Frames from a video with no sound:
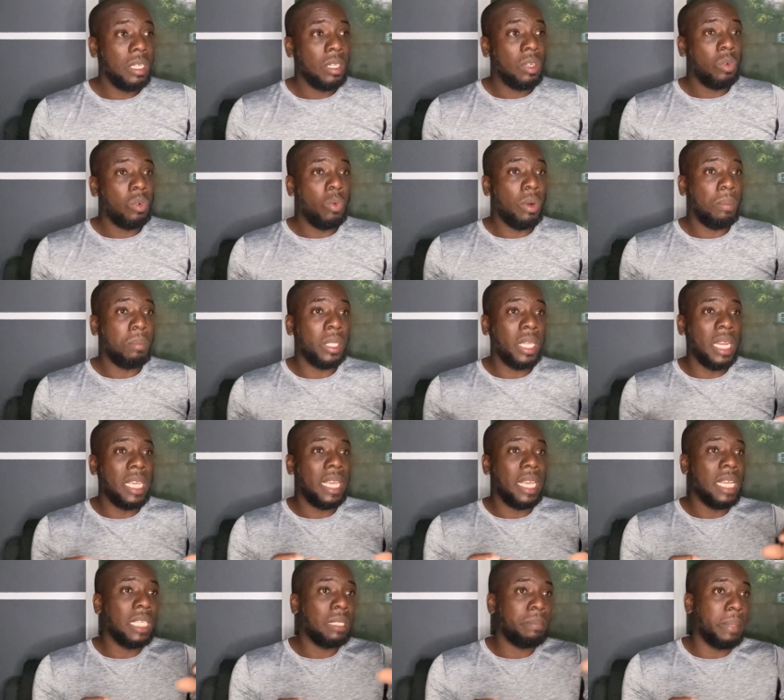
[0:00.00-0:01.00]
what money they
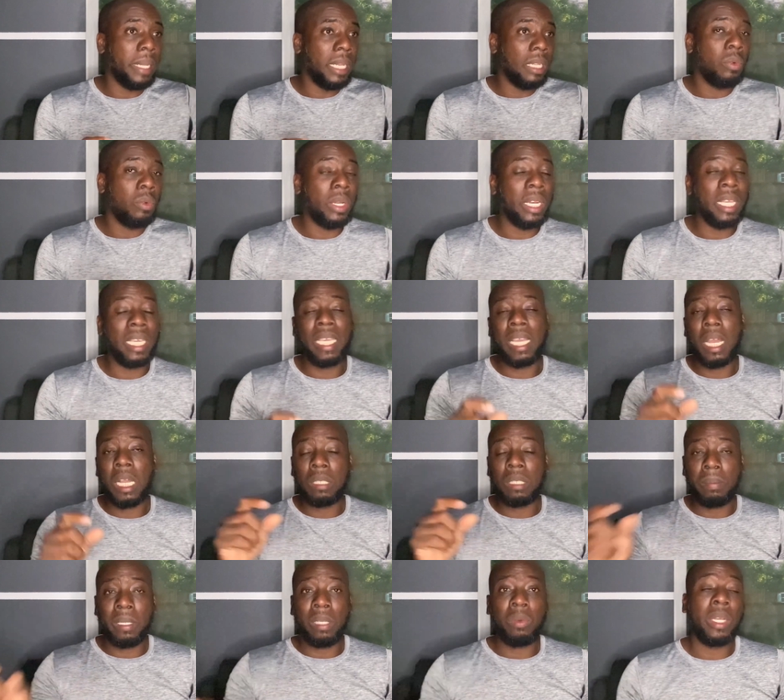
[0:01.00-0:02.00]
can spend, what they can
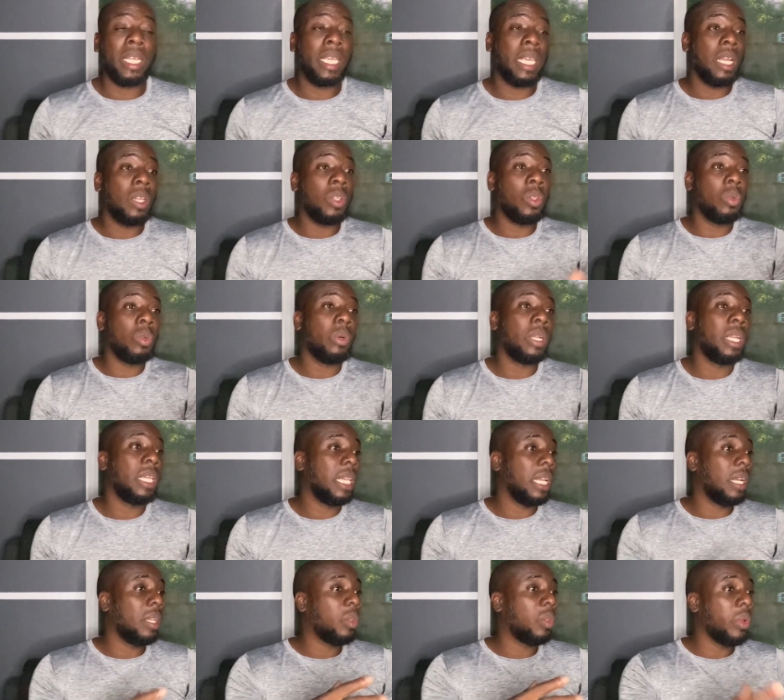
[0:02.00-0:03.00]
spend, what they can do, what they
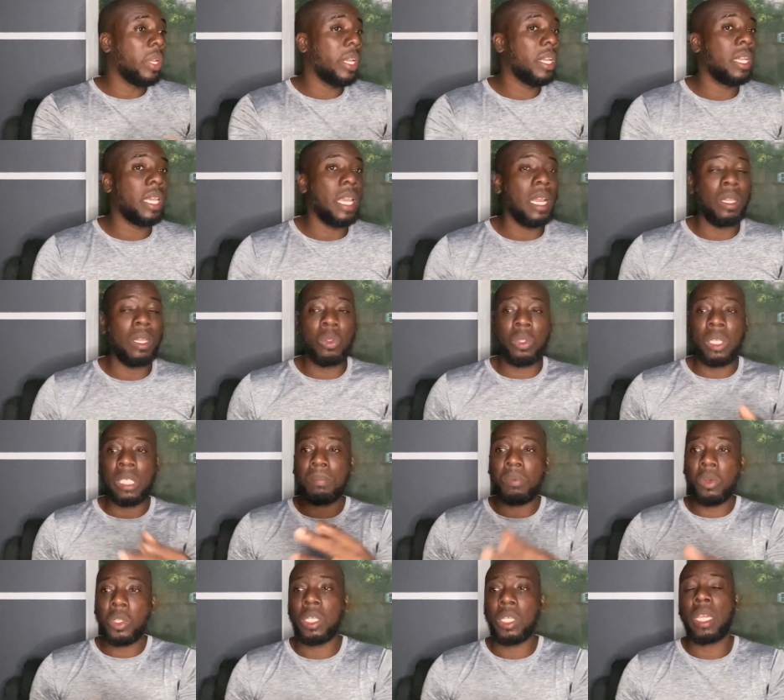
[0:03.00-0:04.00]
can do here, you can do this
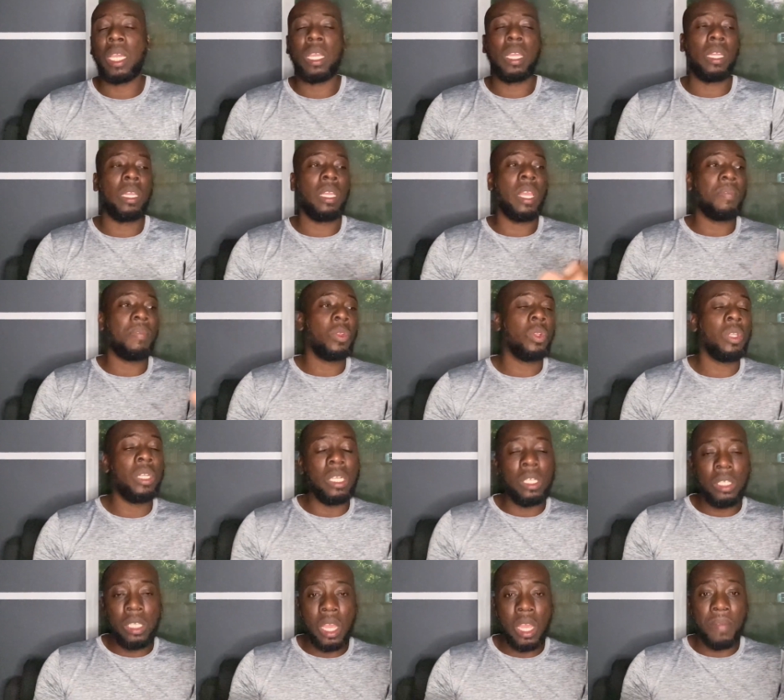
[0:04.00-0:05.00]
project, you have to
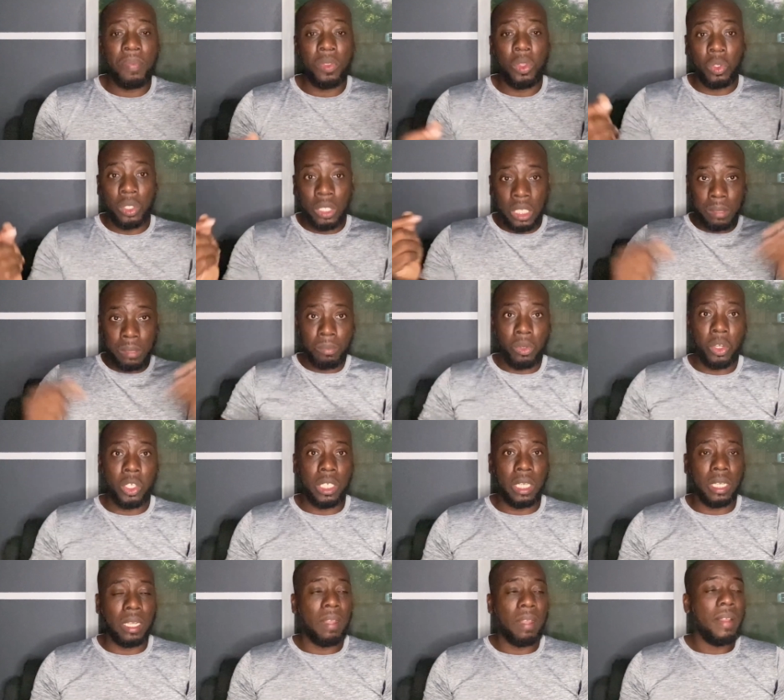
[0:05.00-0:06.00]
you have to do this
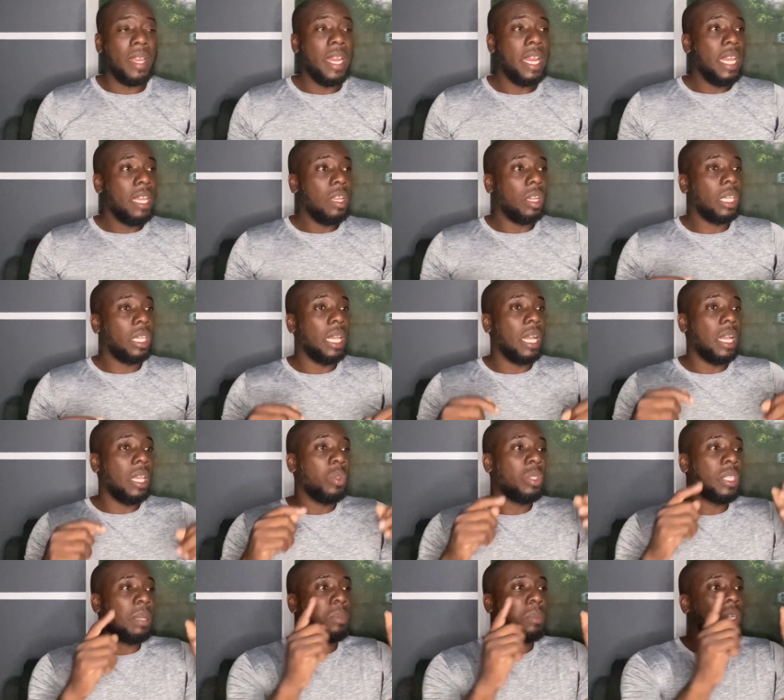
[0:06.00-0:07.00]
project. You can
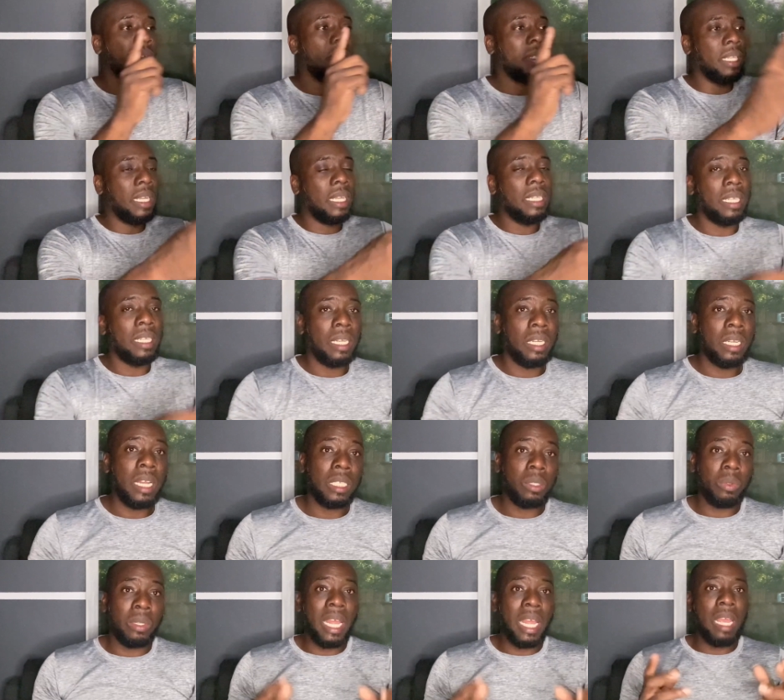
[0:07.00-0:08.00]
use that money for that, and, and
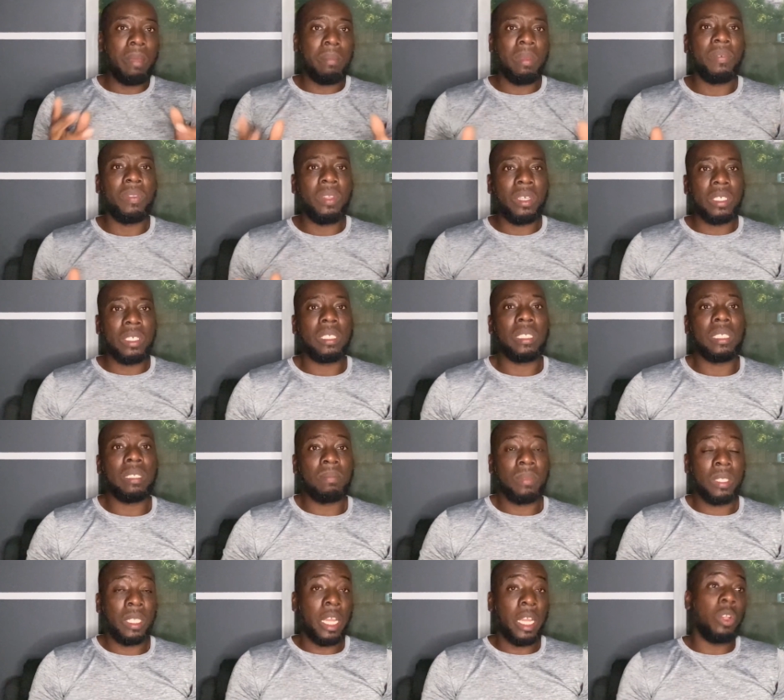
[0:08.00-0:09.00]
that's what the IMF does.
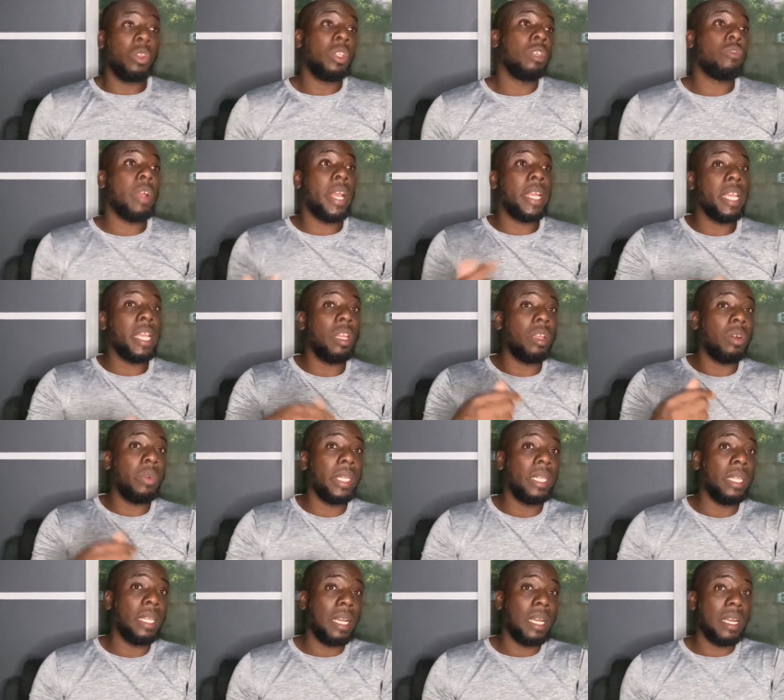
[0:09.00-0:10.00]
They're doing it right here now
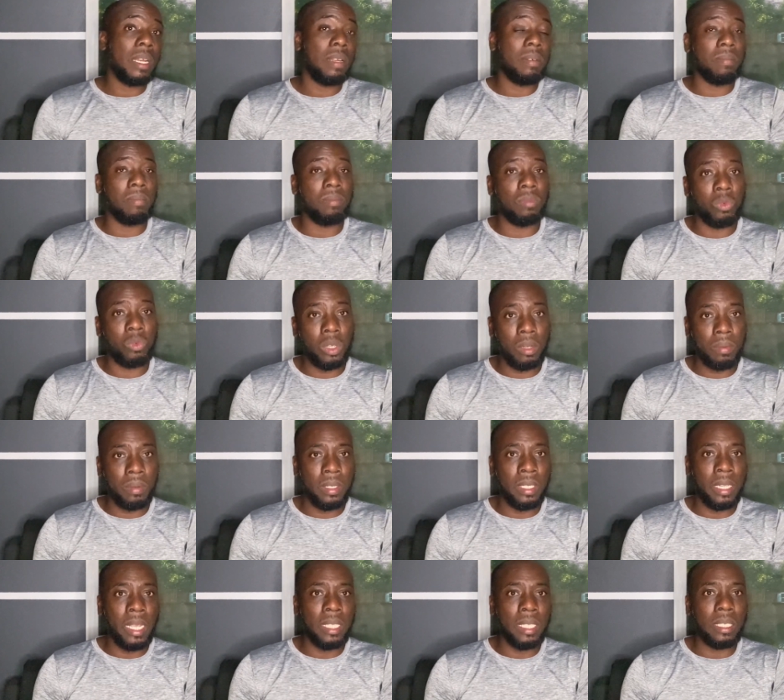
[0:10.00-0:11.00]
in um
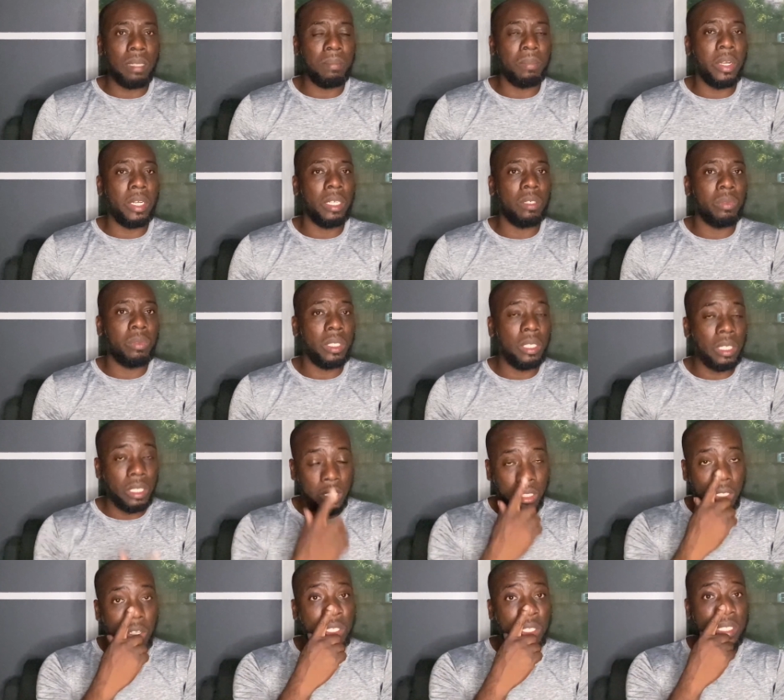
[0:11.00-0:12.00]
in, in St. Martin with the, on the
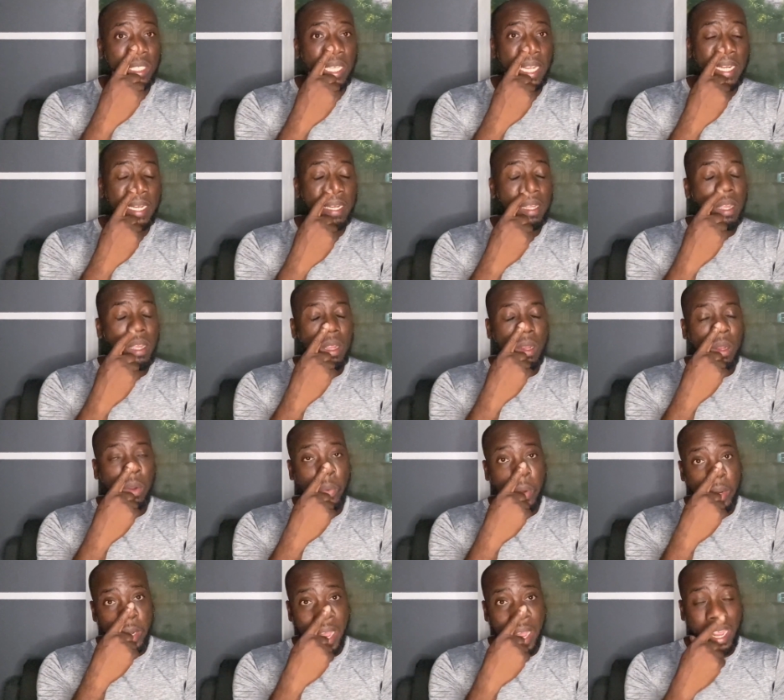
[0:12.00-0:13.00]
Dutch side,
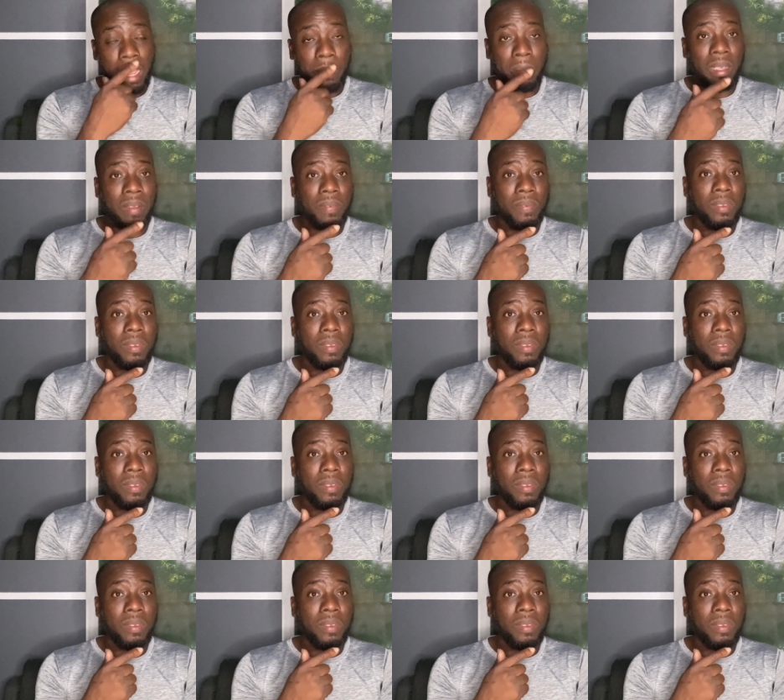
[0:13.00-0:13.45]
where the IMF